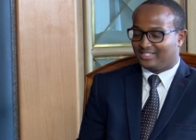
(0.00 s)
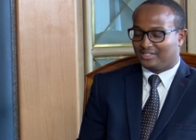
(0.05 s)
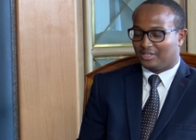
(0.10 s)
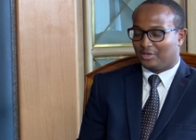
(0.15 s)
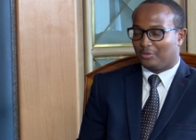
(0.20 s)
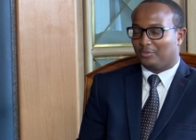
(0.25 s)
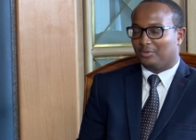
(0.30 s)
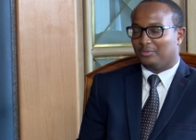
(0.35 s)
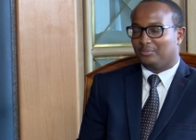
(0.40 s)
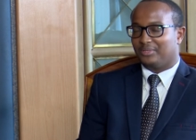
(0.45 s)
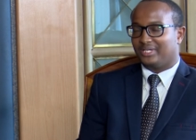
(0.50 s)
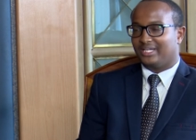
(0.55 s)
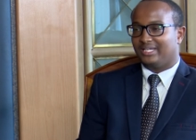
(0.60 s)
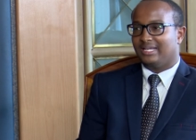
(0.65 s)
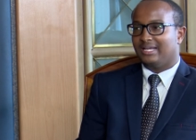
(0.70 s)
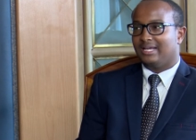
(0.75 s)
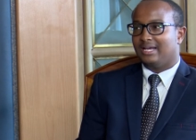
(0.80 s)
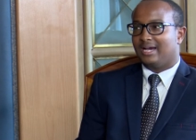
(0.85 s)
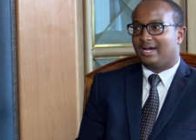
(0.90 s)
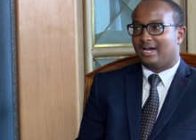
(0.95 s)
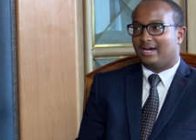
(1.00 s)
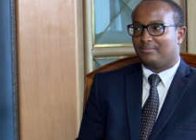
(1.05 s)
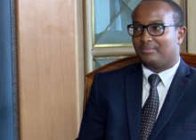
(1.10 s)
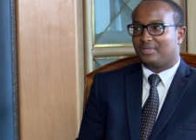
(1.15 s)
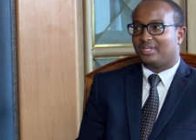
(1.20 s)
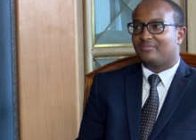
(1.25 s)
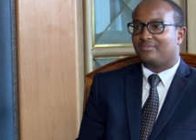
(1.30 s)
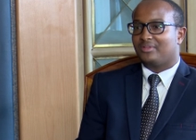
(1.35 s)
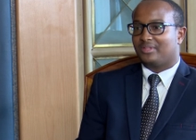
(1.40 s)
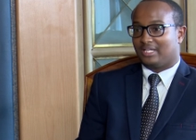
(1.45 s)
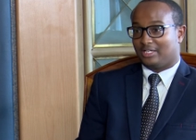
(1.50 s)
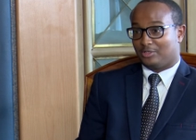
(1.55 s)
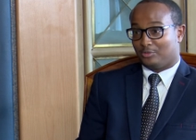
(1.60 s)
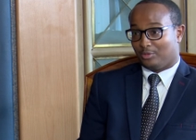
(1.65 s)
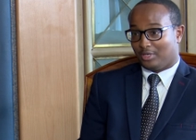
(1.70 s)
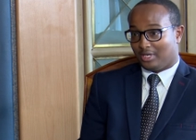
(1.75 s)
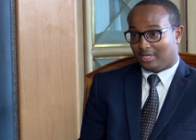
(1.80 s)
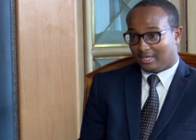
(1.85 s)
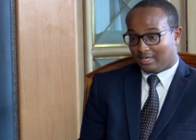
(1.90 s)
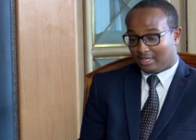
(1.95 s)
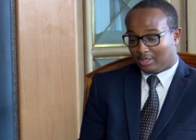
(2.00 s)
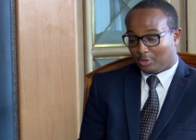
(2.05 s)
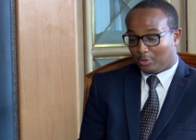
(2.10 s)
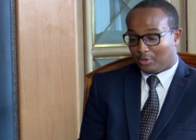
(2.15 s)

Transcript: sir, will be, given that we are